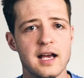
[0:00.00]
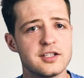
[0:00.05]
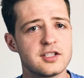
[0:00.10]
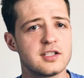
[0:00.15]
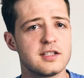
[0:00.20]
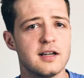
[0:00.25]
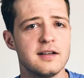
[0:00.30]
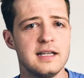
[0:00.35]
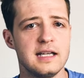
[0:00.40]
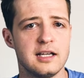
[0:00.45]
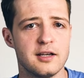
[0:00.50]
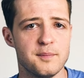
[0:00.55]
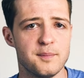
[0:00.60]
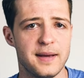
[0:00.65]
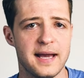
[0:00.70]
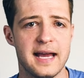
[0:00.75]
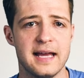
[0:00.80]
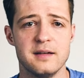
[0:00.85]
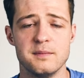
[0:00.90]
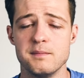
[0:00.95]
A study
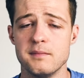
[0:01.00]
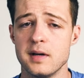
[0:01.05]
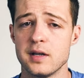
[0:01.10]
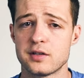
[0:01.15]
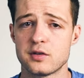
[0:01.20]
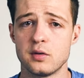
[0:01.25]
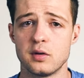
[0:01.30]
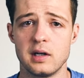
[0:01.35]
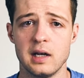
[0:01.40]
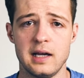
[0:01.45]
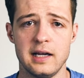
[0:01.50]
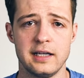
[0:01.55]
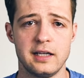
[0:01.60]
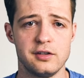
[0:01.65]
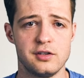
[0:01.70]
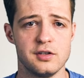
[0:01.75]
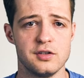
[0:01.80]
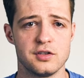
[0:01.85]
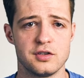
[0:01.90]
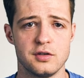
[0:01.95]
compared muscle
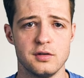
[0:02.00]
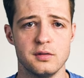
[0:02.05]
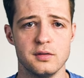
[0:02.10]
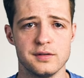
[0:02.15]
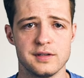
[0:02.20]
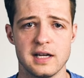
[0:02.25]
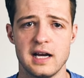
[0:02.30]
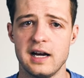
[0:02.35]
glycogen stores